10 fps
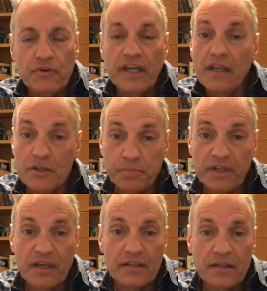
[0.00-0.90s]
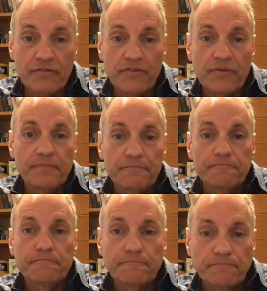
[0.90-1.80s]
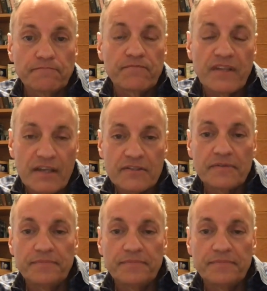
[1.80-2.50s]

it is predicted. Yes.